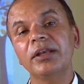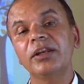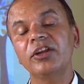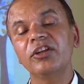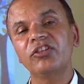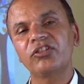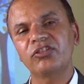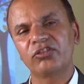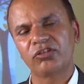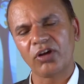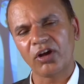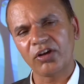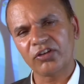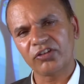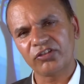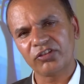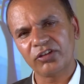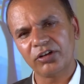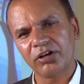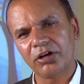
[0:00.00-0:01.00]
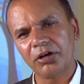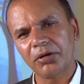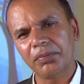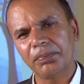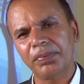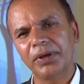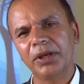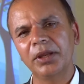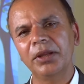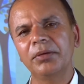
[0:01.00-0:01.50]
structure,
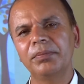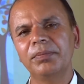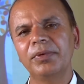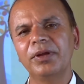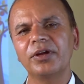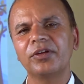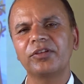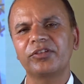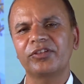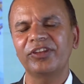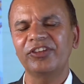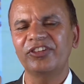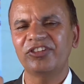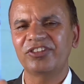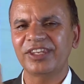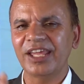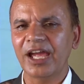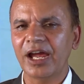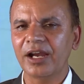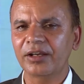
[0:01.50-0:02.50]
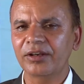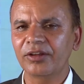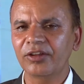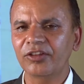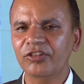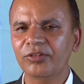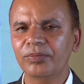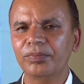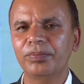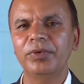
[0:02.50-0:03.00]
previous
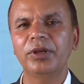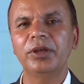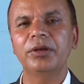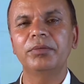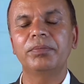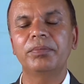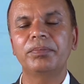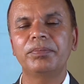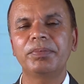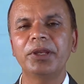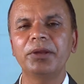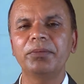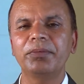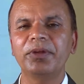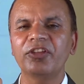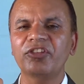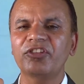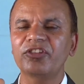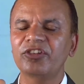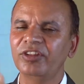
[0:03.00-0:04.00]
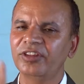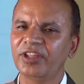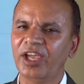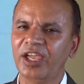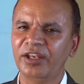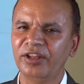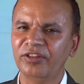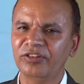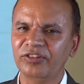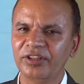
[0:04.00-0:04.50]
status, previous
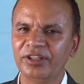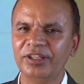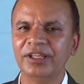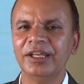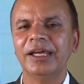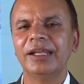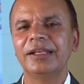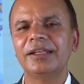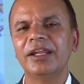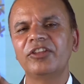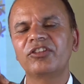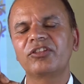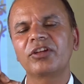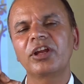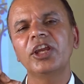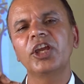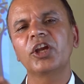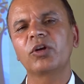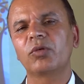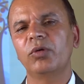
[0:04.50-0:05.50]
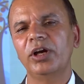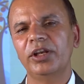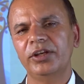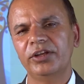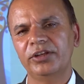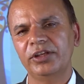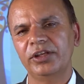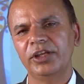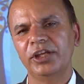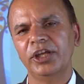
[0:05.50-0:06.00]
designation, that's called
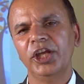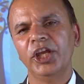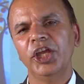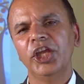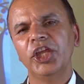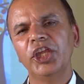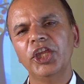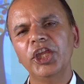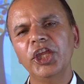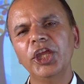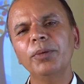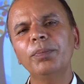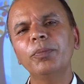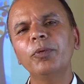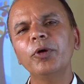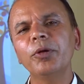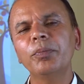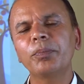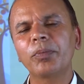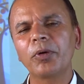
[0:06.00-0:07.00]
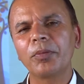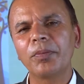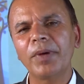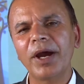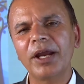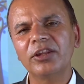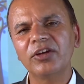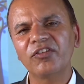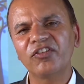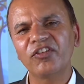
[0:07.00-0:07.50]
equality. If we
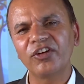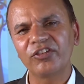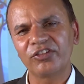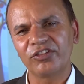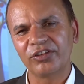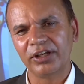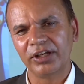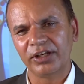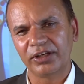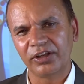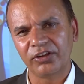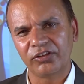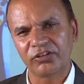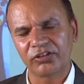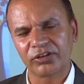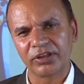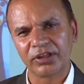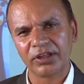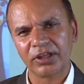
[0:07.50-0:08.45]
provide the facilities